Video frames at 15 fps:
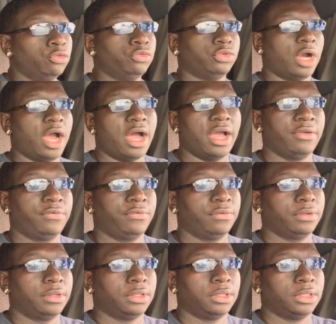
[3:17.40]
drive.
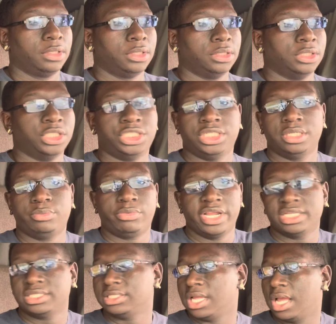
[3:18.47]
The shit
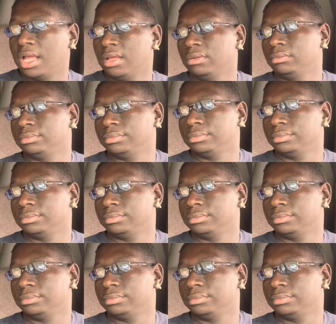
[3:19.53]
breaks down,